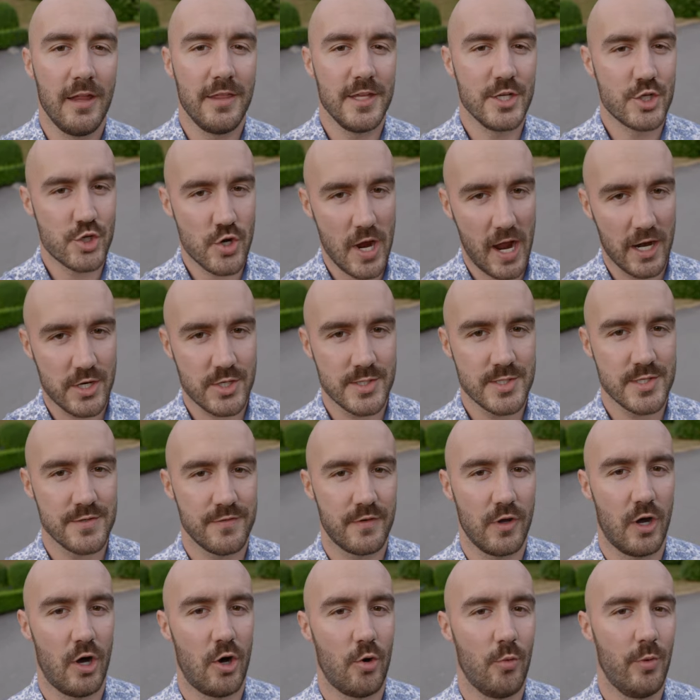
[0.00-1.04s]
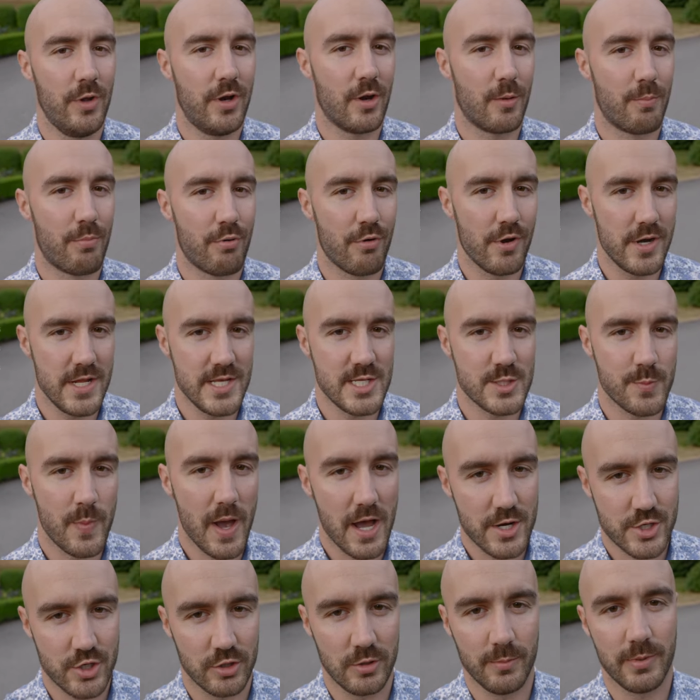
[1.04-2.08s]
The attractions of Colwood are pretty
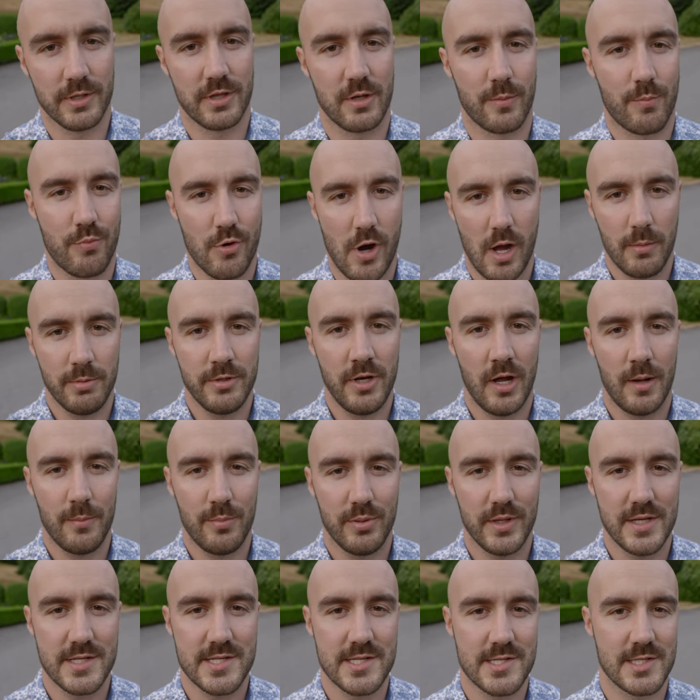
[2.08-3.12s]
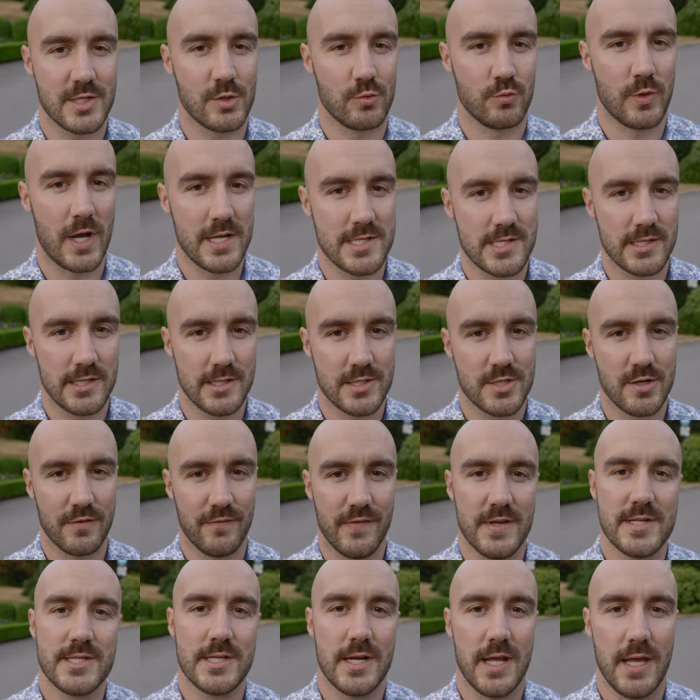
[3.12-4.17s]
special, but they're probably not places that residents are
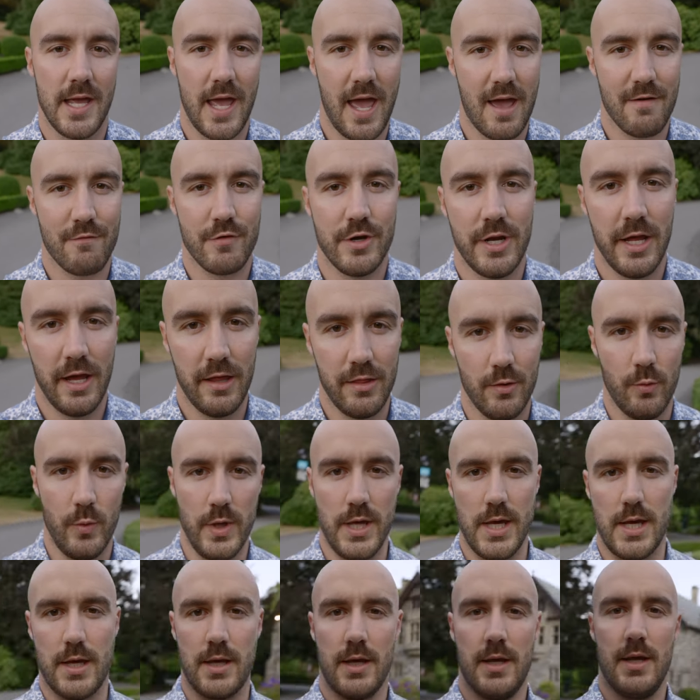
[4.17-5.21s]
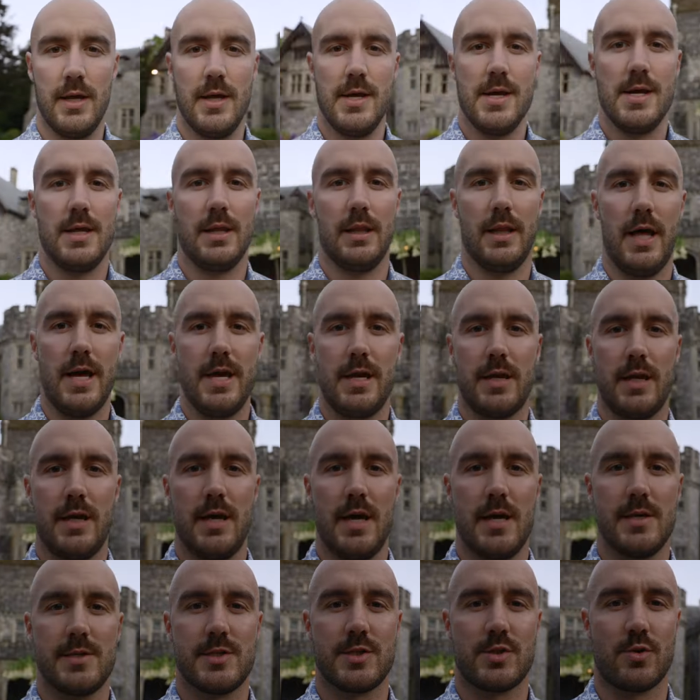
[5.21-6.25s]
visiting every day of the week. Like
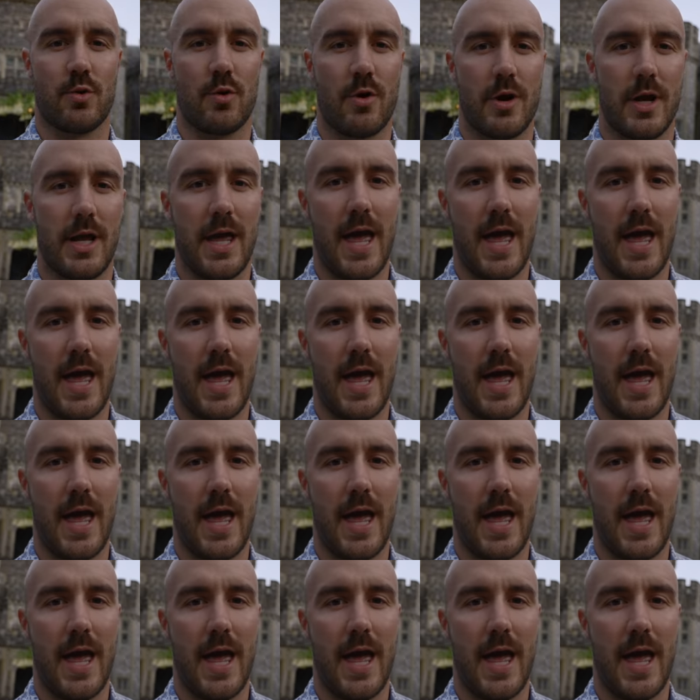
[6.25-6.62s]
historic